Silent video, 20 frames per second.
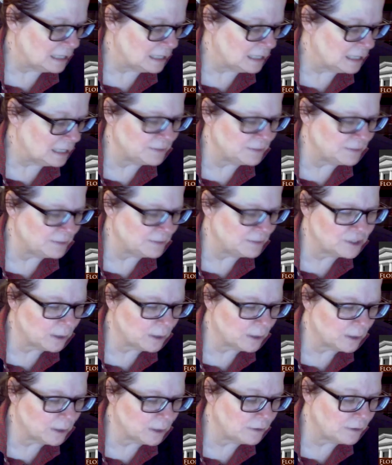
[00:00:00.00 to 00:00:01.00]
let me just
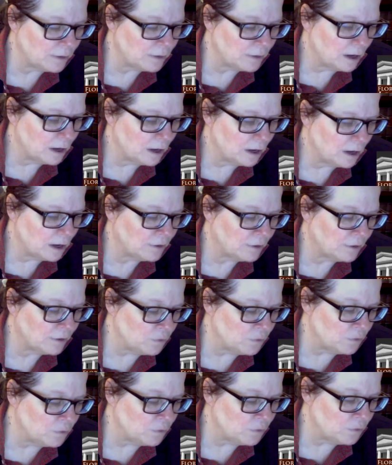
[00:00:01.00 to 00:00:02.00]
quote, although the
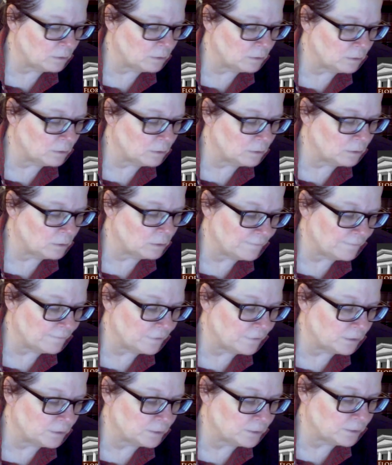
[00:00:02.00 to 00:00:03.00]
normal and
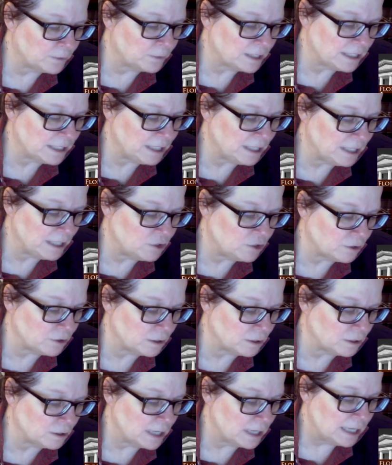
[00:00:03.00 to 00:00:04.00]
preferred
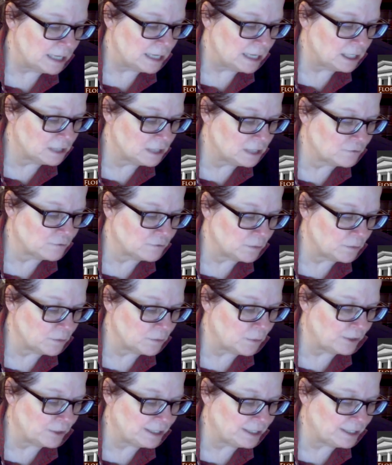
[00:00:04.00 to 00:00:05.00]
procedure is for the
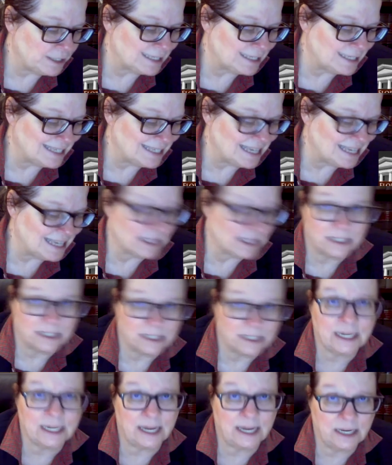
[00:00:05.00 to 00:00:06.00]
parties to seek the
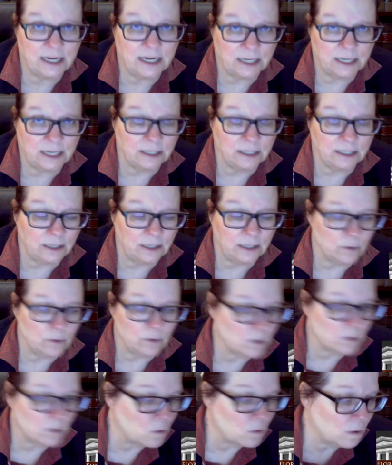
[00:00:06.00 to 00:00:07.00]
stay in the lower
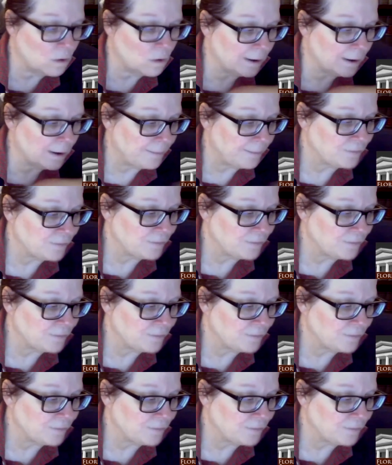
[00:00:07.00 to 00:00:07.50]
court,